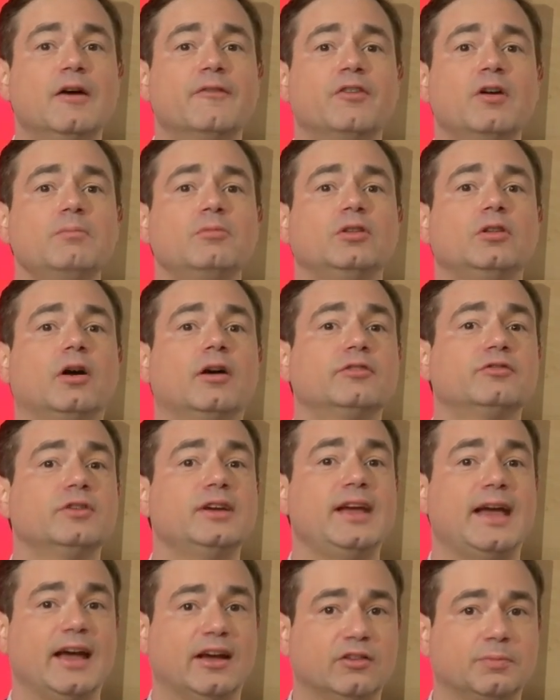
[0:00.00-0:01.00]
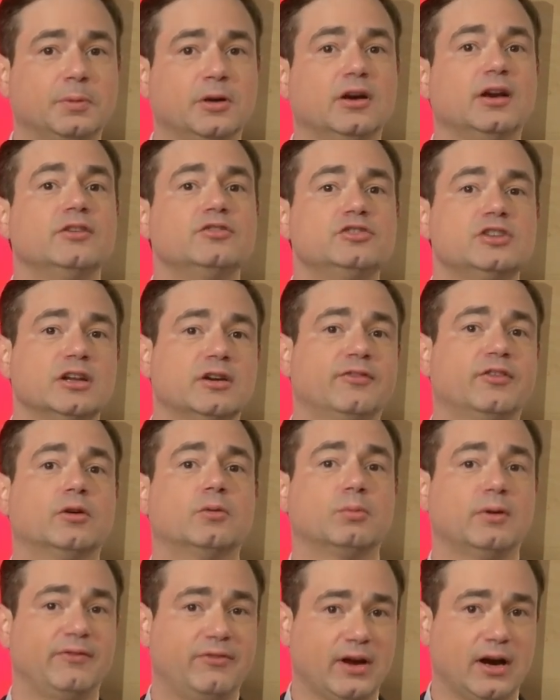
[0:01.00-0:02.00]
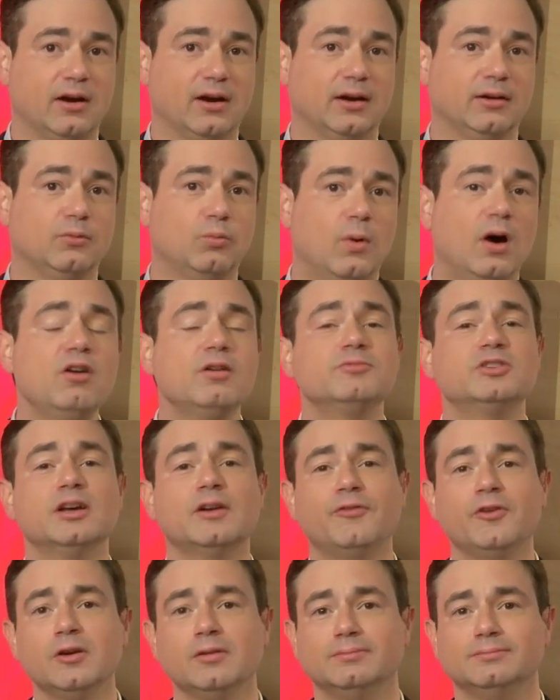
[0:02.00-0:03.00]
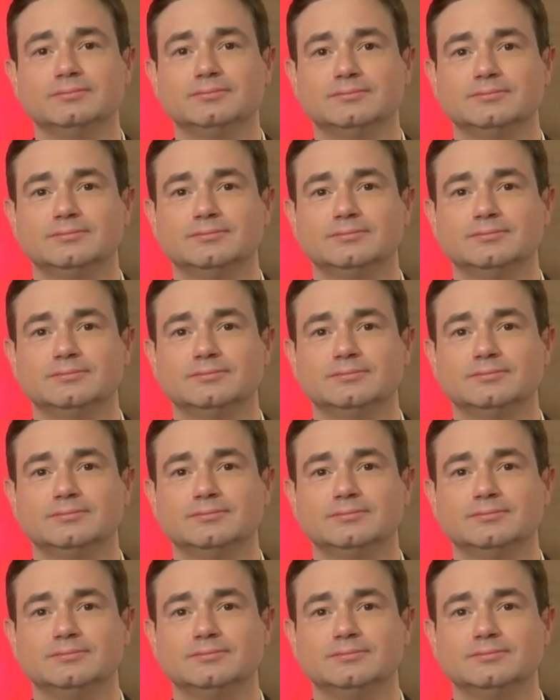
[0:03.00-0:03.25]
from laundry expert Jennifer Rivera. Welcome, Jennifer.